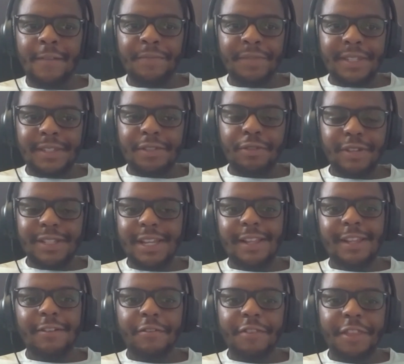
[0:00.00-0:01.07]

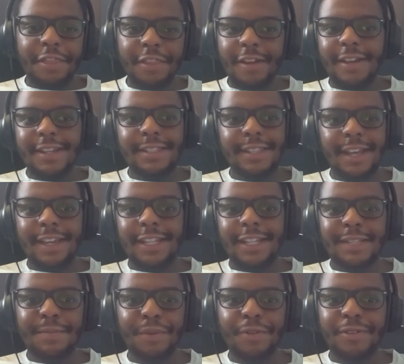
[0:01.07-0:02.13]
storytelling within 30
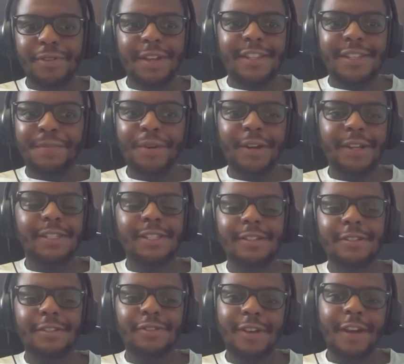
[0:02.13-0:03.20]
seconds, but also has a point
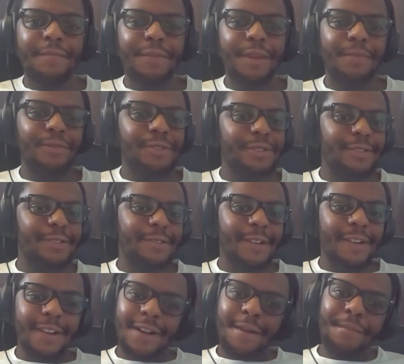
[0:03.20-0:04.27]
to drive people to
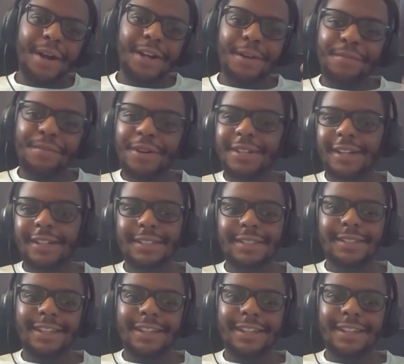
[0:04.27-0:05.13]
buy your product.